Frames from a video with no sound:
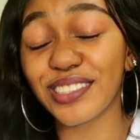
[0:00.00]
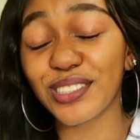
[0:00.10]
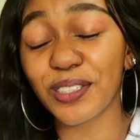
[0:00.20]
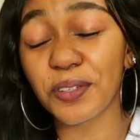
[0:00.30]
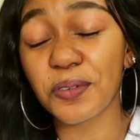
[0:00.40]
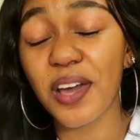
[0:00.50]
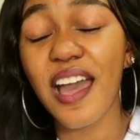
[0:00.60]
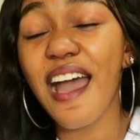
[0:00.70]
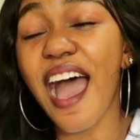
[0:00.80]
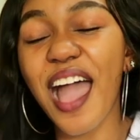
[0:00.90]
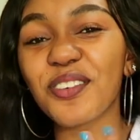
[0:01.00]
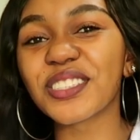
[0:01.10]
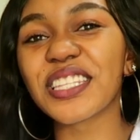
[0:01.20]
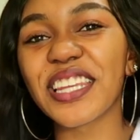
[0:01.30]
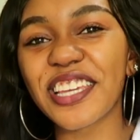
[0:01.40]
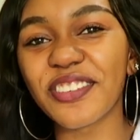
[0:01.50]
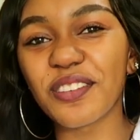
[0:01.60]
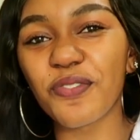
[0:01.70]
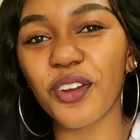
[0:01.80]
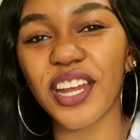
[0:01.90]
these two, I was
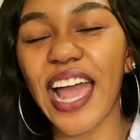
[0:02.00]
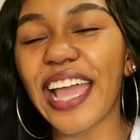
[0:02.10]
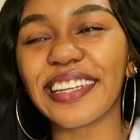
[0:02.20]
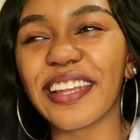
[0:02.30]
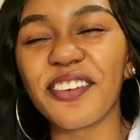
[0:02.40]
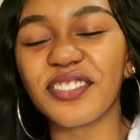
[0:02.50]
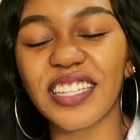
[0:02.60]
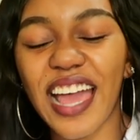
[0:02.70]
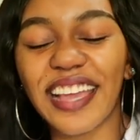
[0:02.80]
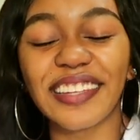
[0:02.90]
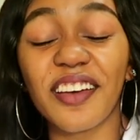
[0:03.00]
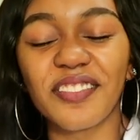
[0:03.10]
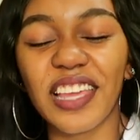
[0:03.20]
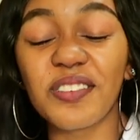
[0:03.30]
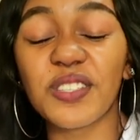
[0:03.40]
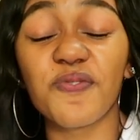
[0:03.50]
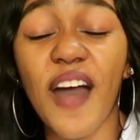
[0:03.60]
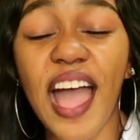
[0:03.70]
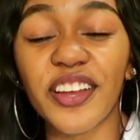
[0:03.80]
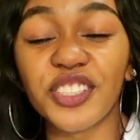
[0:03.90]
living for it. I loved it. I loved it. It was
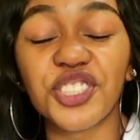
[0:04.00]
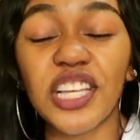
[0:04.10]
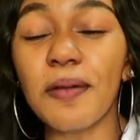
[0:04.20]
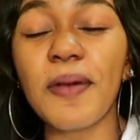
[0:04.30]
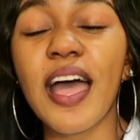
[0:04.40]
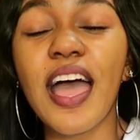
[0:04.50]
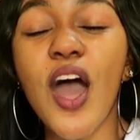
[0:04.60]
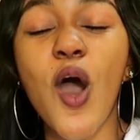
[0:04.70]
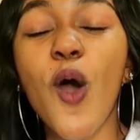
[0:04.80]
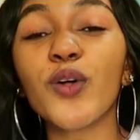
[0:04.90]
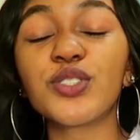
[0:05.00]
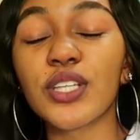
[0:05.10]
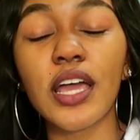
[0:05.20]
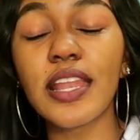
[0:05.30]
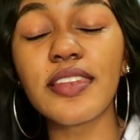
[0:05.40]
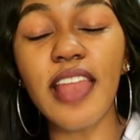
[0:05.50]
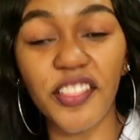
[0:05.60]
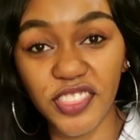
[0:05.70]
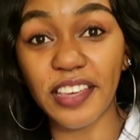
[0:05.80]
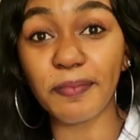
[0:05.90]
fire. Jim holds
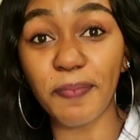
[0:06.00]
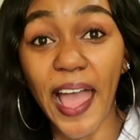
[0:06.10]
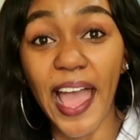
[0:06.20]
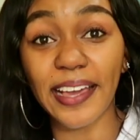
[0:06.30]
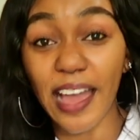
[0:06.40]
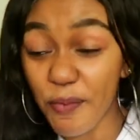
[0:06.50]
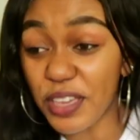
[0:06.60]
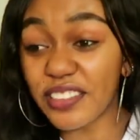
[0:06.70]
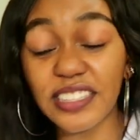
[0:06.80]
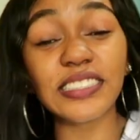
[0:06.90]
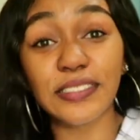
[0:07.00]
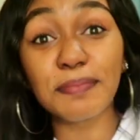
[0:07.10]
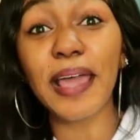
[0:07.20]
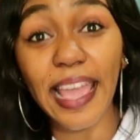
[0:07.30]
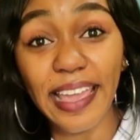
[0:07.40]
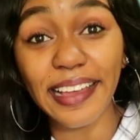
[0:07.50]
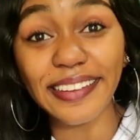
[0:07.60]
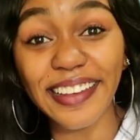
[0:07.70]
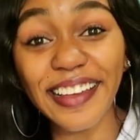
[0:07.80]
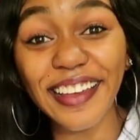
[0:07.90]
nothing back. I mean, this
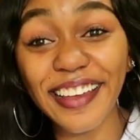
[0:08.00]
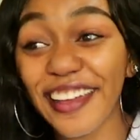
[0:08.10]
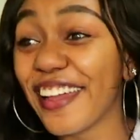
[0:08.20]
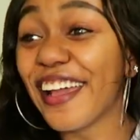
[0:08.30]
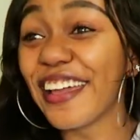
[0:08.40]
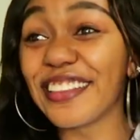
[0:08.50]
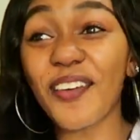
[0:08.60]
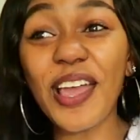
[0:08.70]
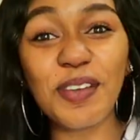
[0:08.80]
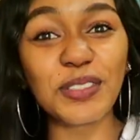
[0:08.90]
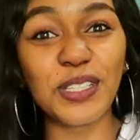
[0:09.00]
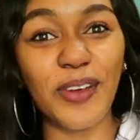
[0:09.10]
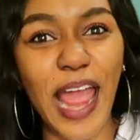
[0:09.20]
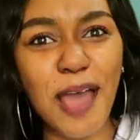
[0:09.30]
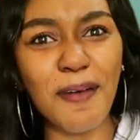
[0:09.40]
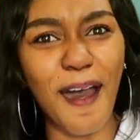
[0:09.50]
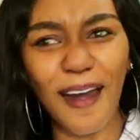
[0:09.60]
man, the way he would grab